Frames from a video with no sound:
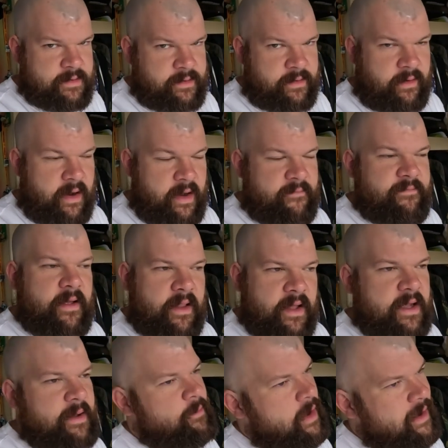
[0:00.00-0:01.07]
Alright, I feel
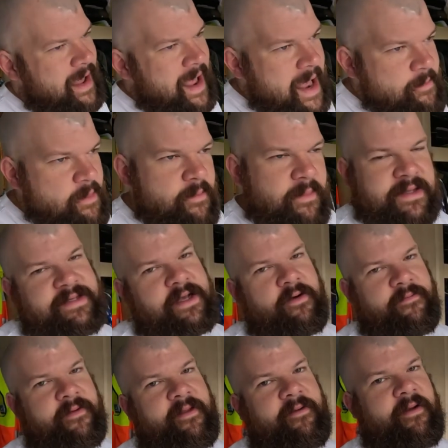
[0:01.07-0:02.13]
like I'm not aiming
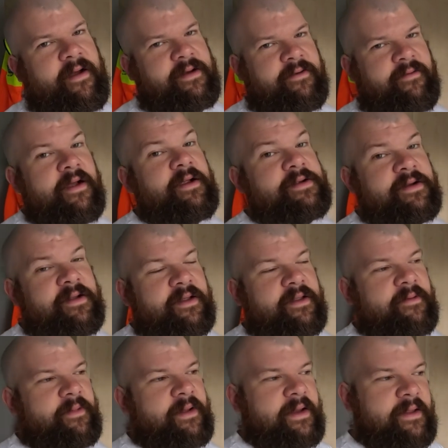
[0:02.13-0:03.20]
myself in the right direction at
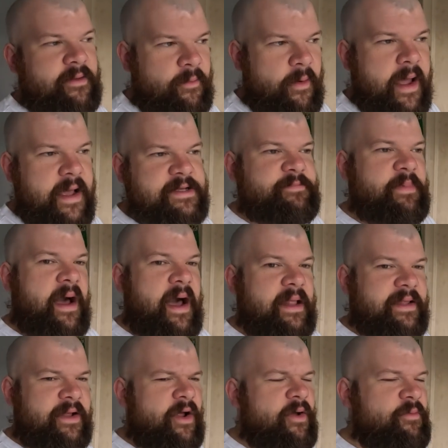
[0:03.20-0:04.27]
the minute. The weight's
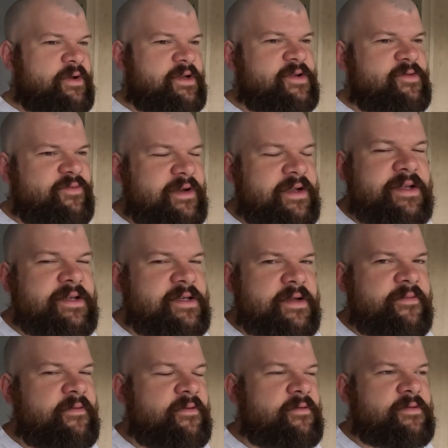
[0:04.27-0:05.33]
piling on, which is really
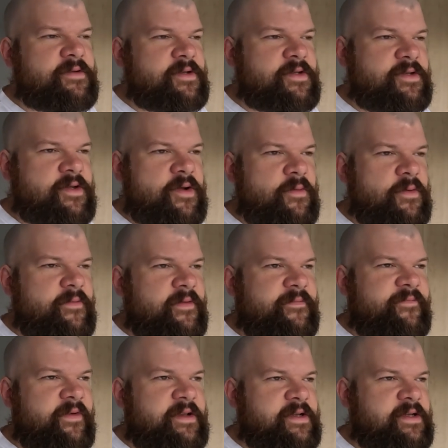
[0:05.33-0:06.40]
difficult to do if you're
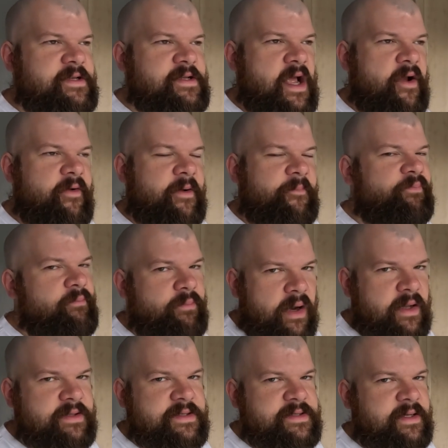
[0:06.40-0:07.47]
vegetarian
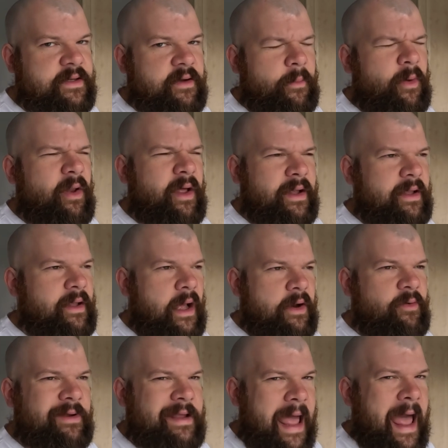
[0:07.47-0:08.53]
practicing. I'm not like, I
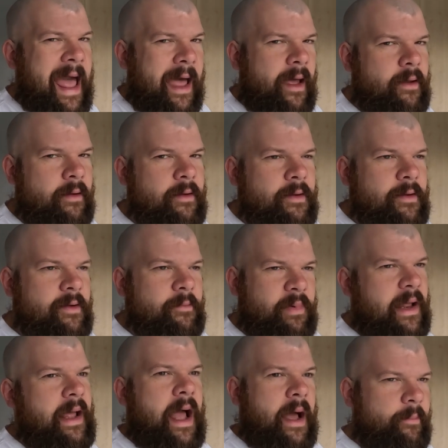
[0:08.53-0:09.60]
don't care,
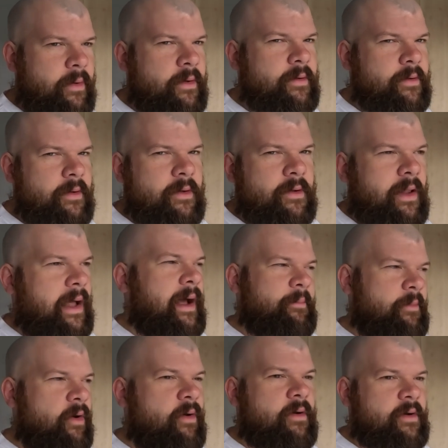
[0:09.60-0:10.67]
but I am. Like, I'm
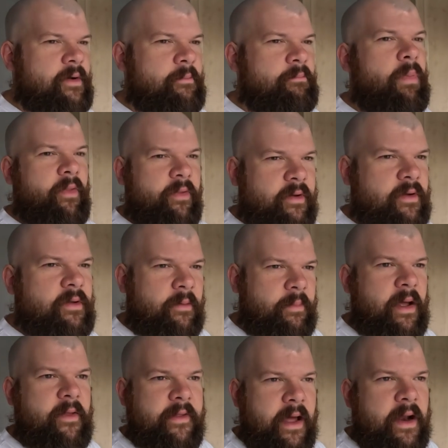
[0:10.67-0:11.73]
not bothered
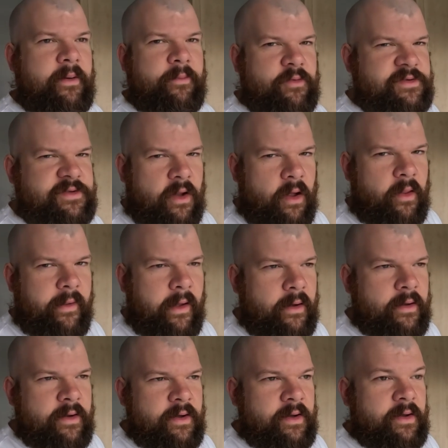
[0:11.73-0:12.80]
about the animals and all that.
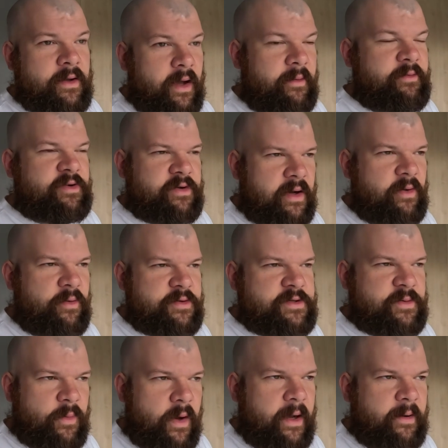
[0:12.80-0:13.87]
I'm just trying to lose
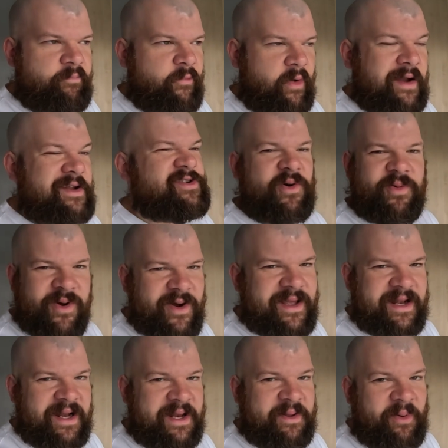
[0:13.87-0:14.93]
some weight, right? It's not
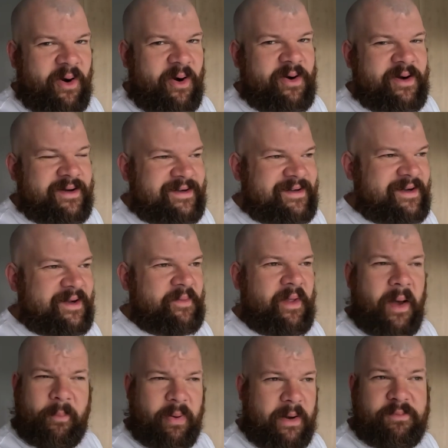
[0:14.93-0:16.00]
working anymore.
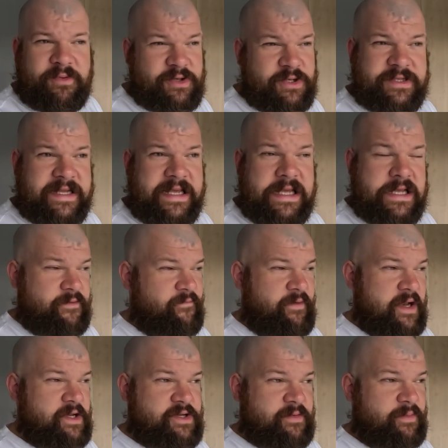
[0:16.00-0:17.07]
but I'm just eating
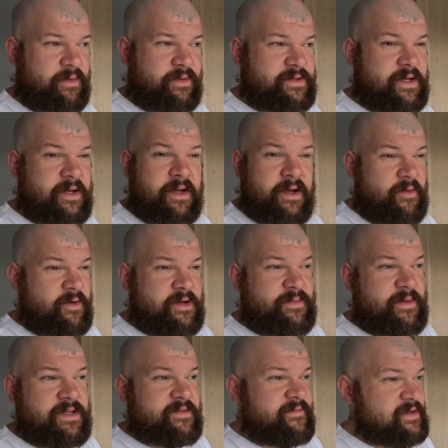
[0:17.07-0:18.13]
vegetables, which
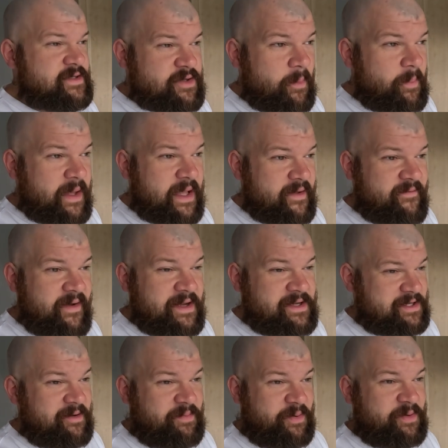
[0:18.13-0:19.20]
means if I stop eating
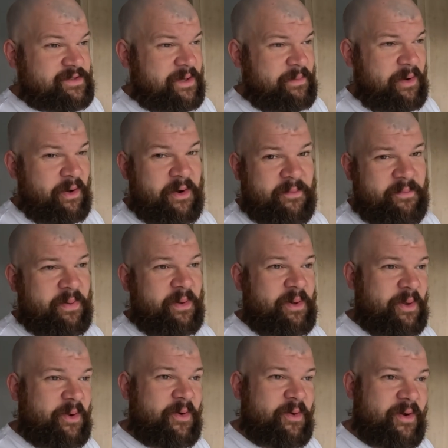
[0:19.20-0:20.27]
vegetables, I'm going to
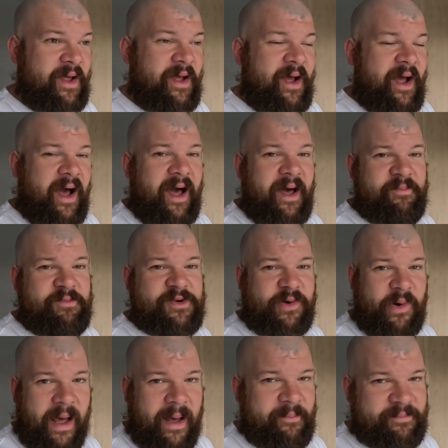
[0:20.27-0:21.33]
balloon. I'm
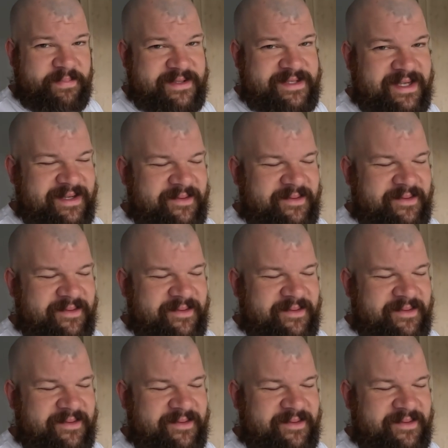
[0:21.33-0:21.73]
trapped.